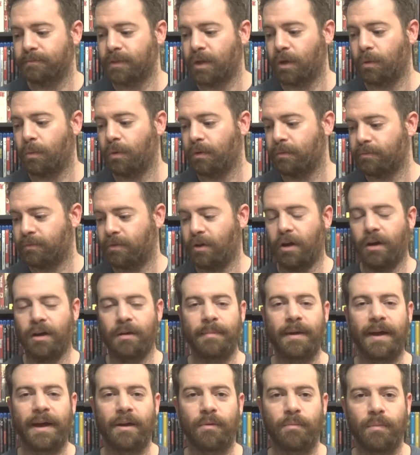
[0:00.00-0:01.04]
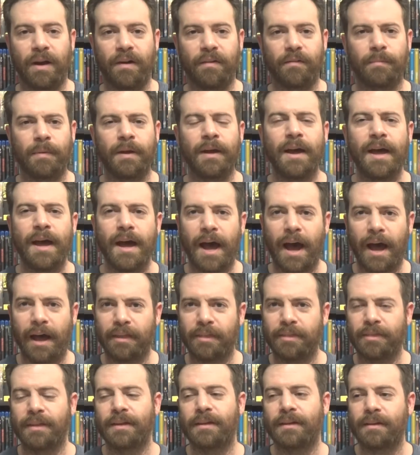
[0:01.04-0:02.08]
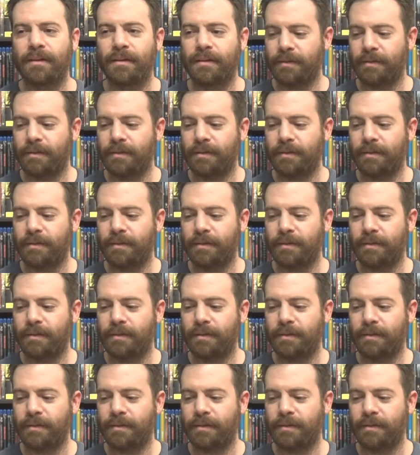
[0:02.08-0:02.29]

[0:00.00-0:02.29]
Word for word: you know we'll talk about it and whatever. But I think